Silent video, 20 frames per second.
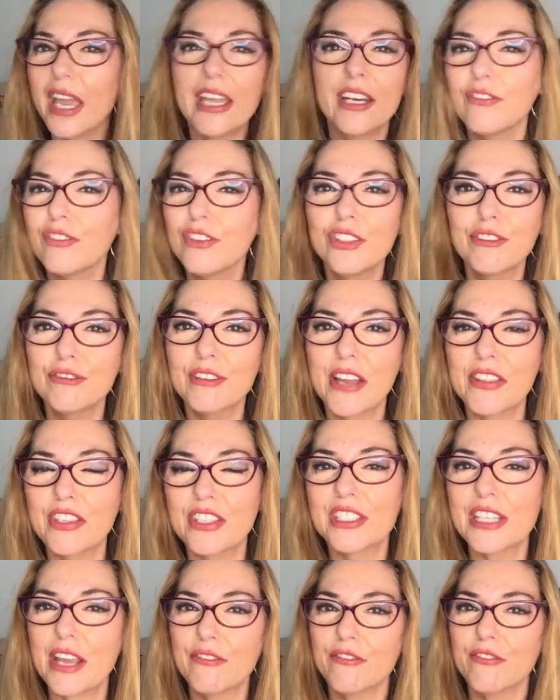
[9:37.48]
And if you'd rather
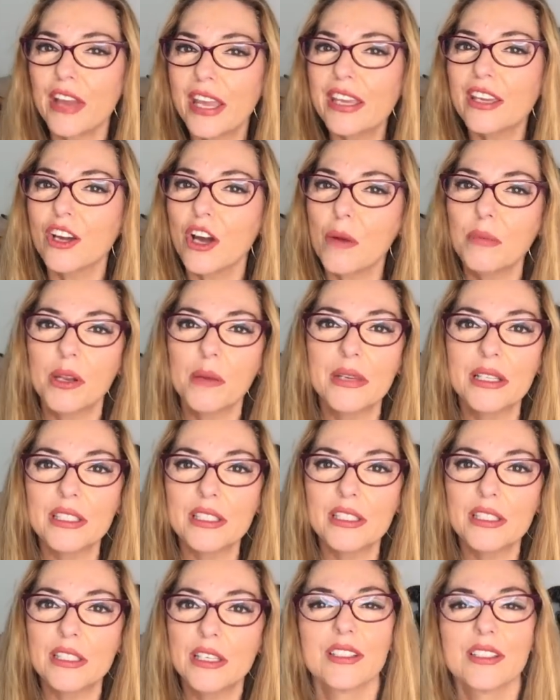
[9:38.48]
just have fake
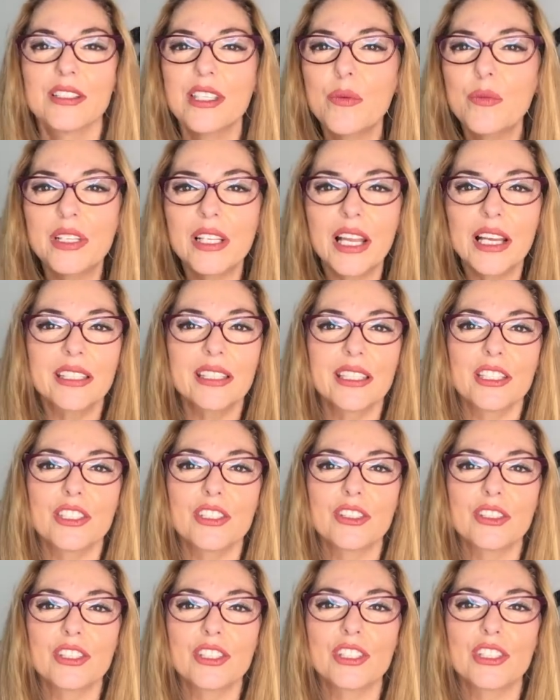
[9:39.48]
compliments, someone like this
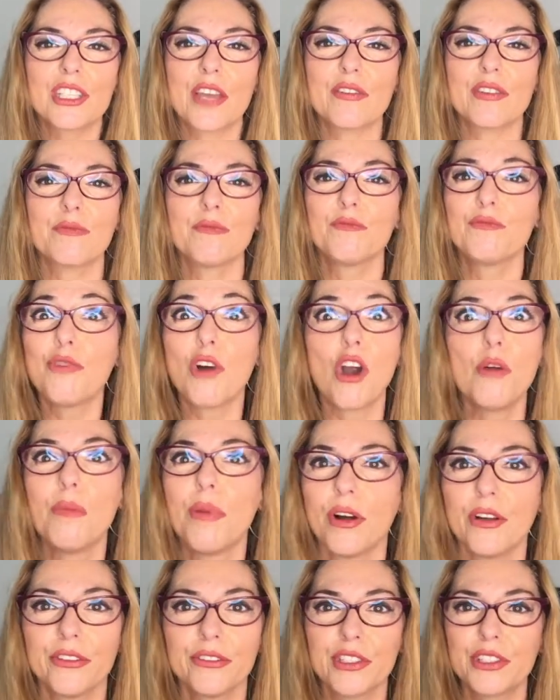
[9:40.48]
could just have a
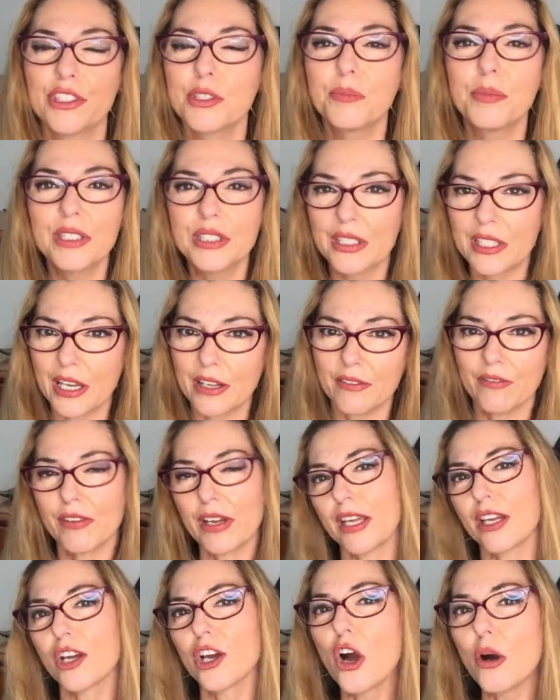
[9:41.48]
robot that spits out
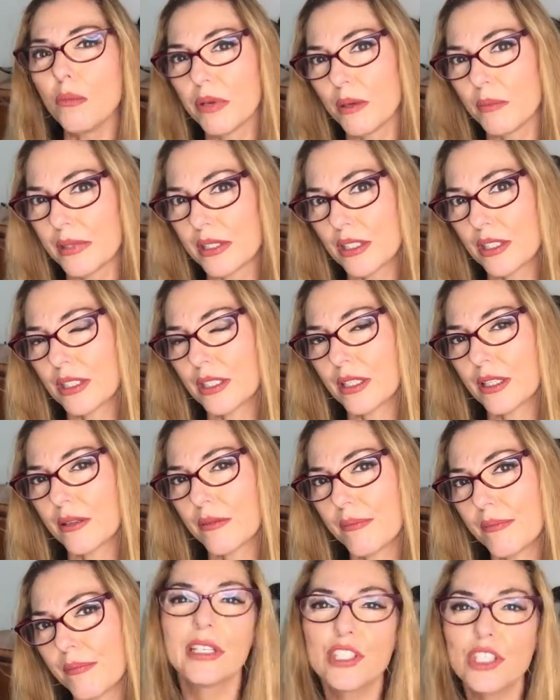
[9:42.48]
fake compliments to
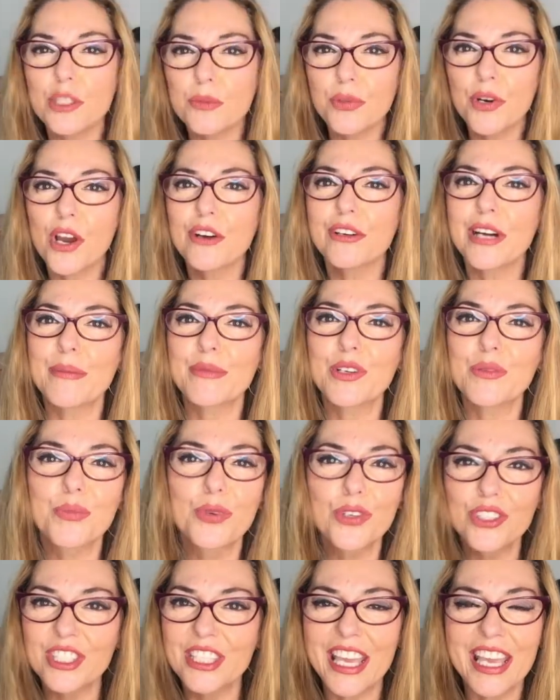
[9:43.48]
them. It's just programmed to
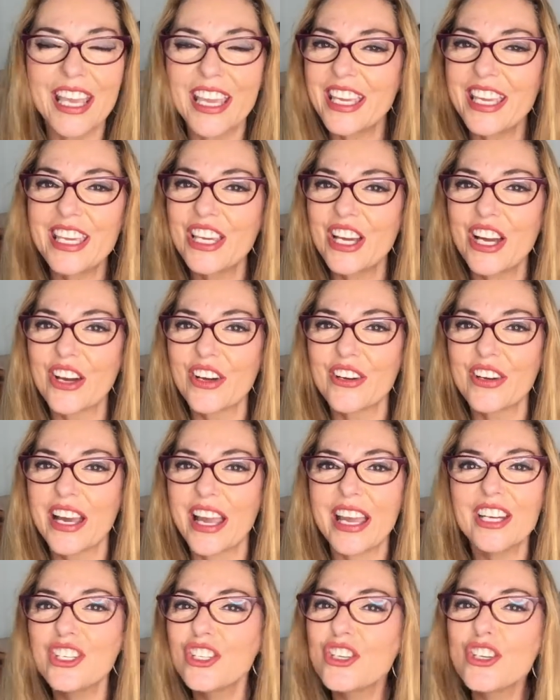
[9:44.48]
boost their ego
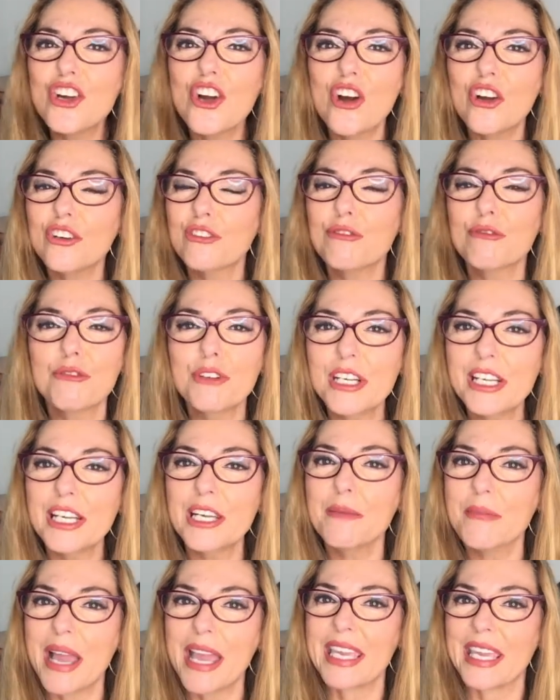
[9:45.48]
and not
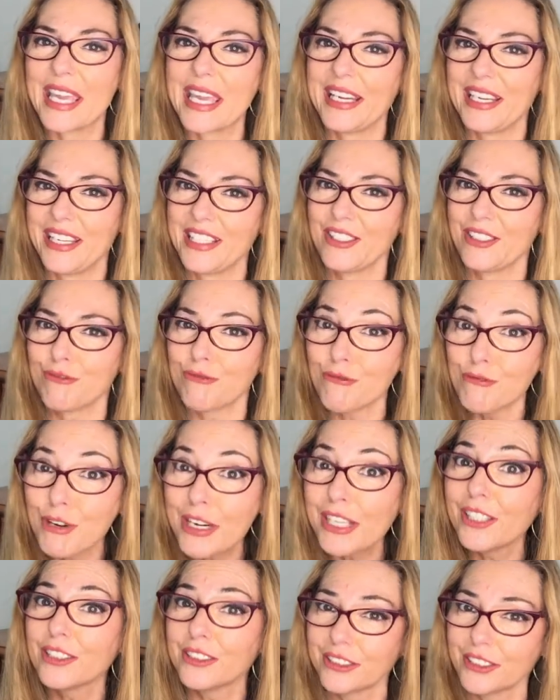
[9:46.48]
really make any
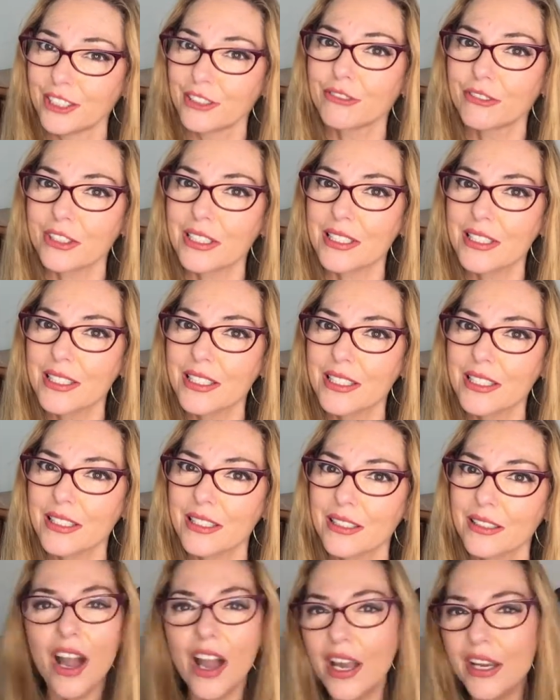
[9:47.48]
real difference.
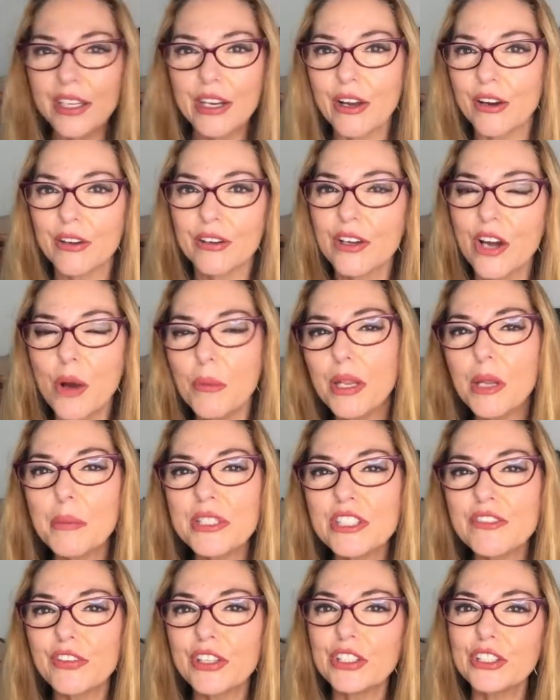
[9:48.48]
I know,
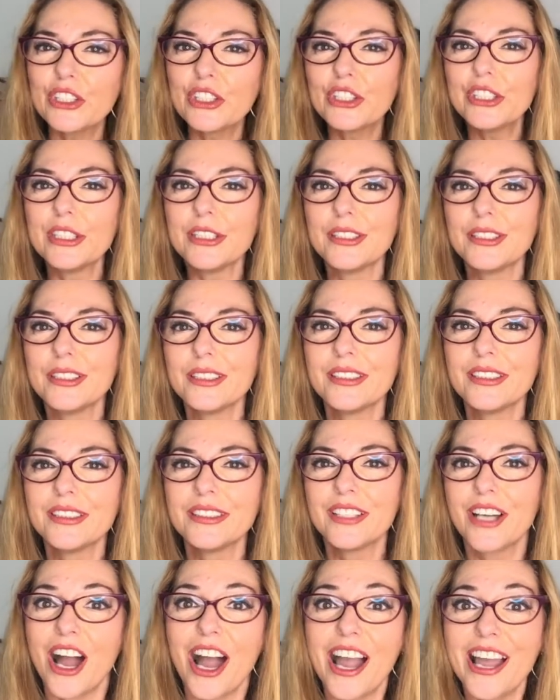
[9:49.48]
compliments feel good.
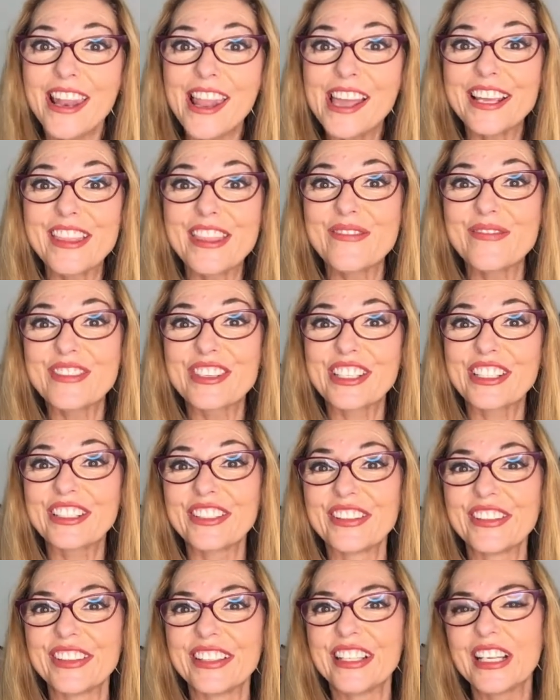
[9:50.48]
I like them
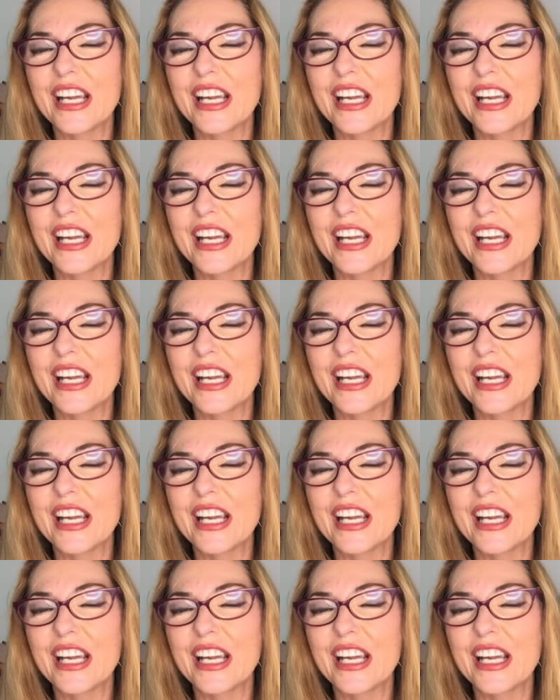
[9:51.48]
too.